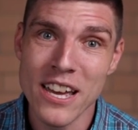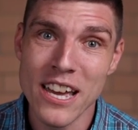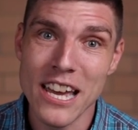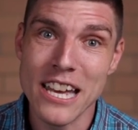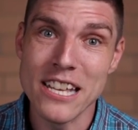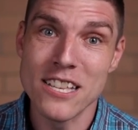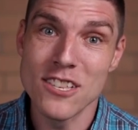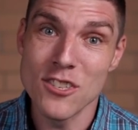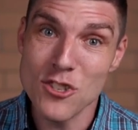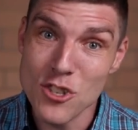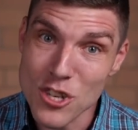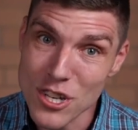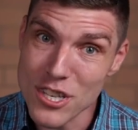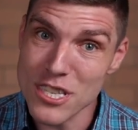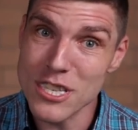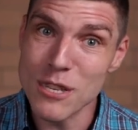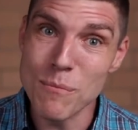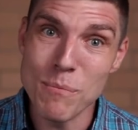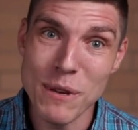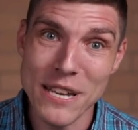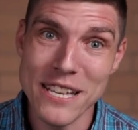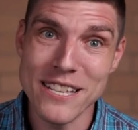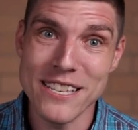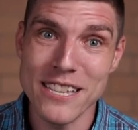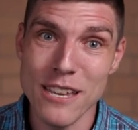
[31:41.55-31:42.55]
It's just a
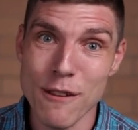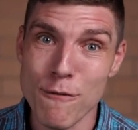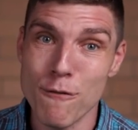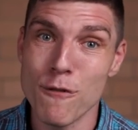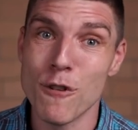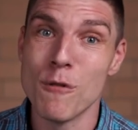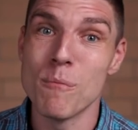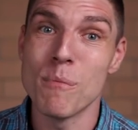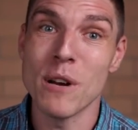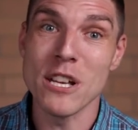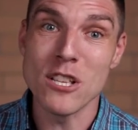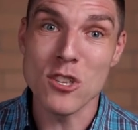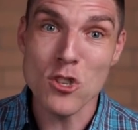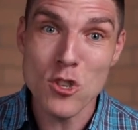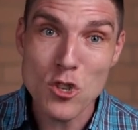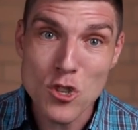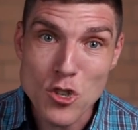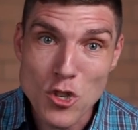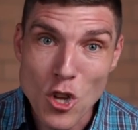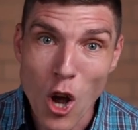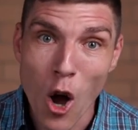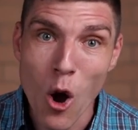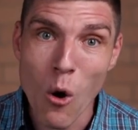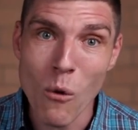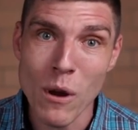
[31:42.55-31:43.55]
bit different, but
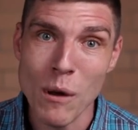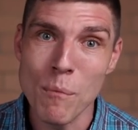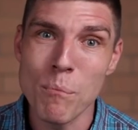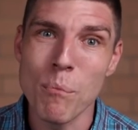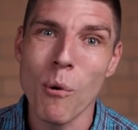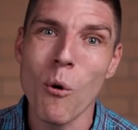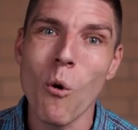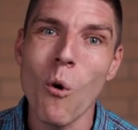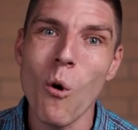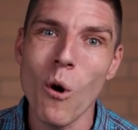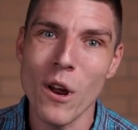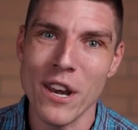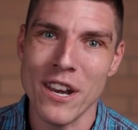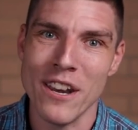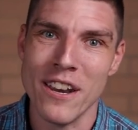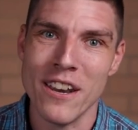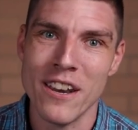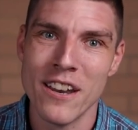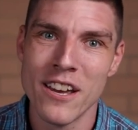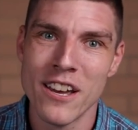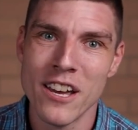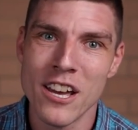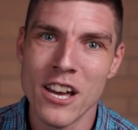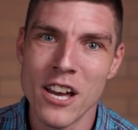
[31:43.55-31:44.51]
so important.